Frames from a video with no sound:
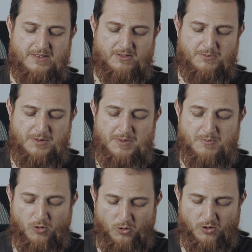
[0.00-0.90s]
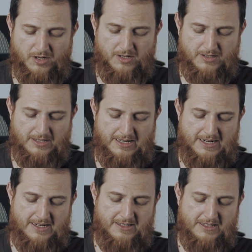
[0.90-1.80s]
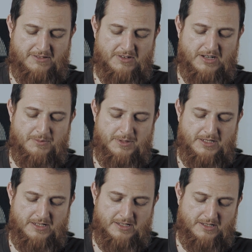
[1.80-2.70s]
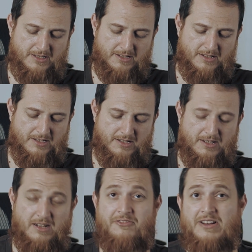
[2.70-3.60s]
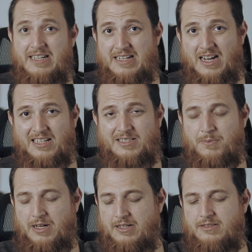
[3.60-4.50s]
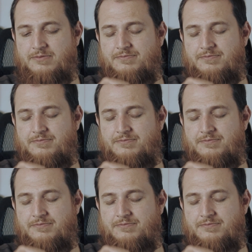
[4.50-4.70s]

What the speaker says: or maybe more, and it will be a very nice blend.